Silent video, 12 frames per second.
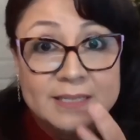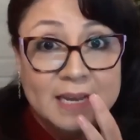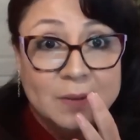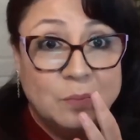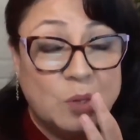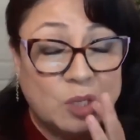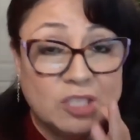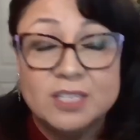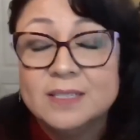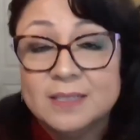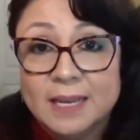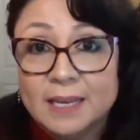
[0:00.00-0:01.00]
example,
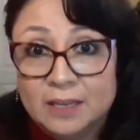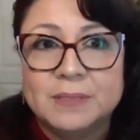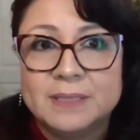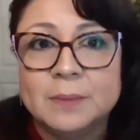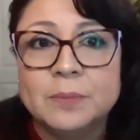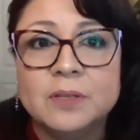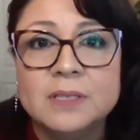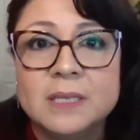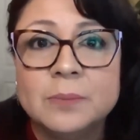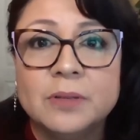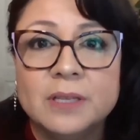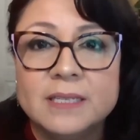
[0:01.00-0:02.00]
just like
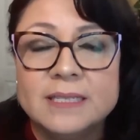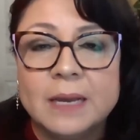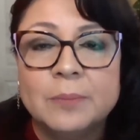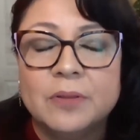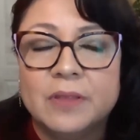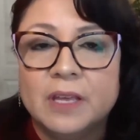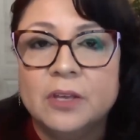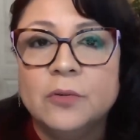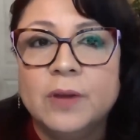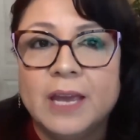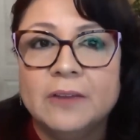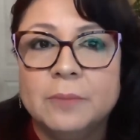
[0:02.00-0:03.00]
simple example that you
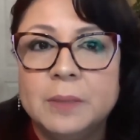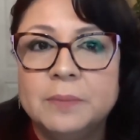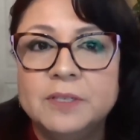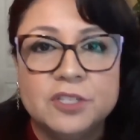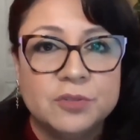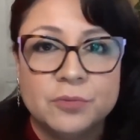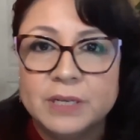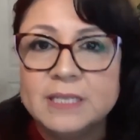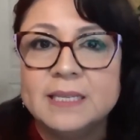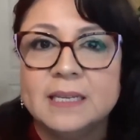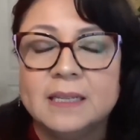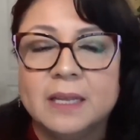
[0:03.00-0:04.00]
gave me, but just
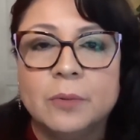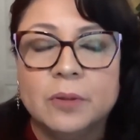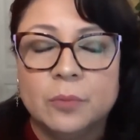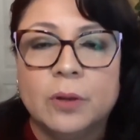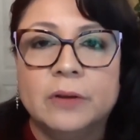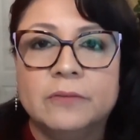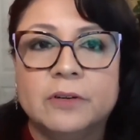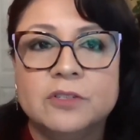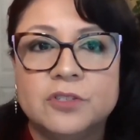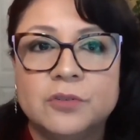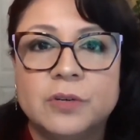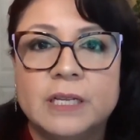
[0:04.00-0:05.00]
recently with one of our
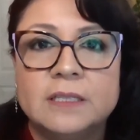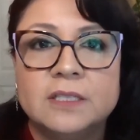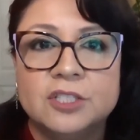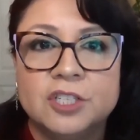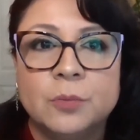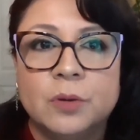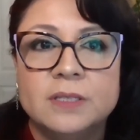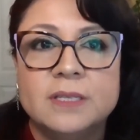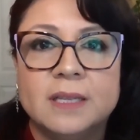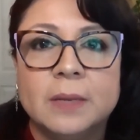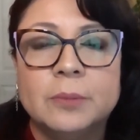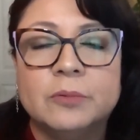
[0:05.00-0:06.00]
students, she wants a
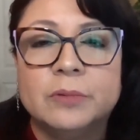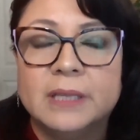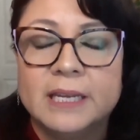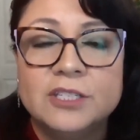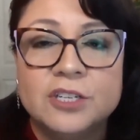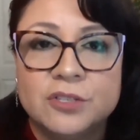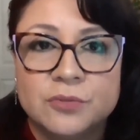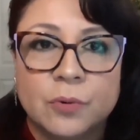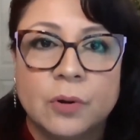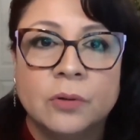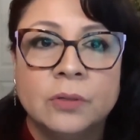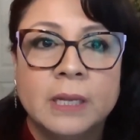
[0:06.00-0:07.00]
labor relations
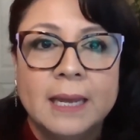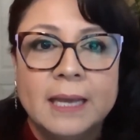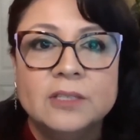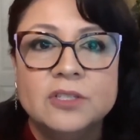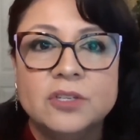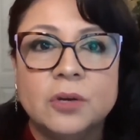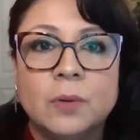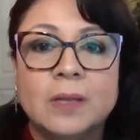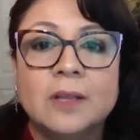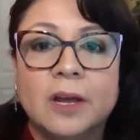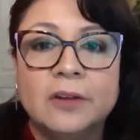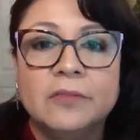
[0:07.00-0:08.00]
role. And so a
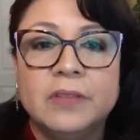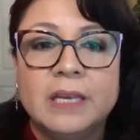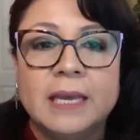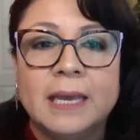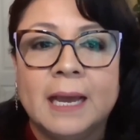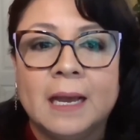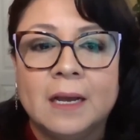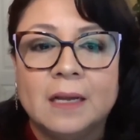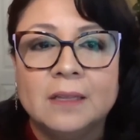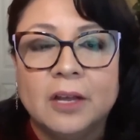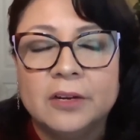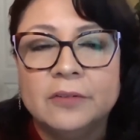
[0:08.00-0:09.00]
lot of
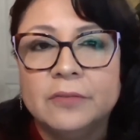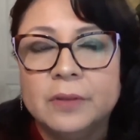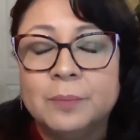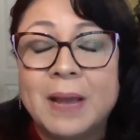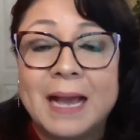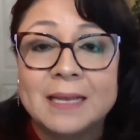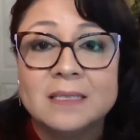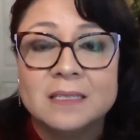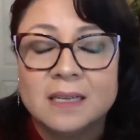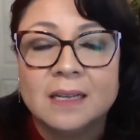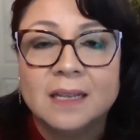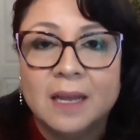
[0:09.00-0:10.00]
the past
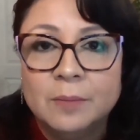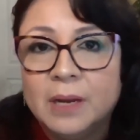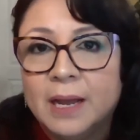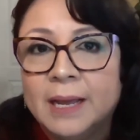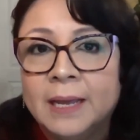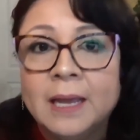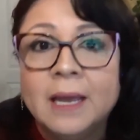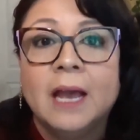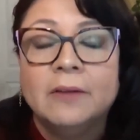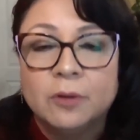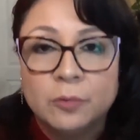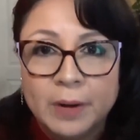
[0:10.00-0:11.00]
alumni
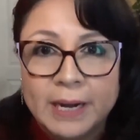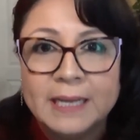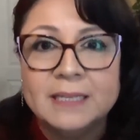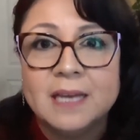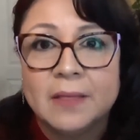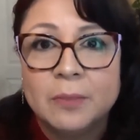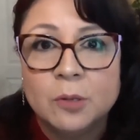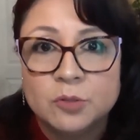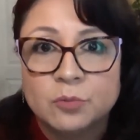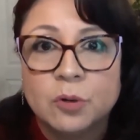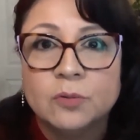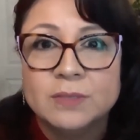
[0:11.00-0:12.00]
have already done those
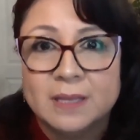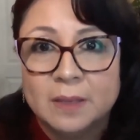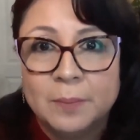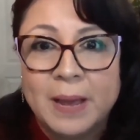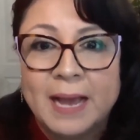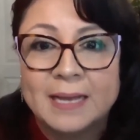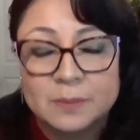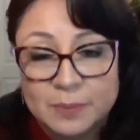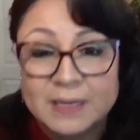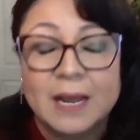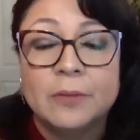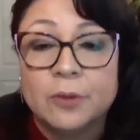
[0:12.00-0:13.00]
roles in the past, but
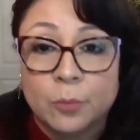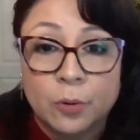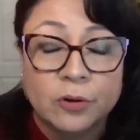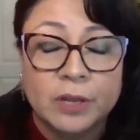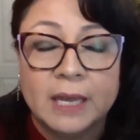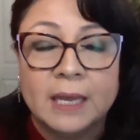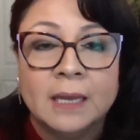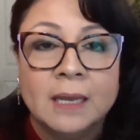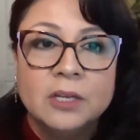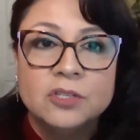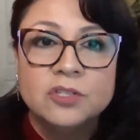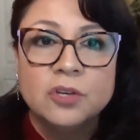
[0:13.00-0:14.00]
now they're working.
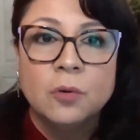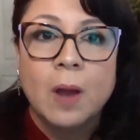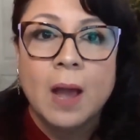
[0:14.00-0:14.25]
So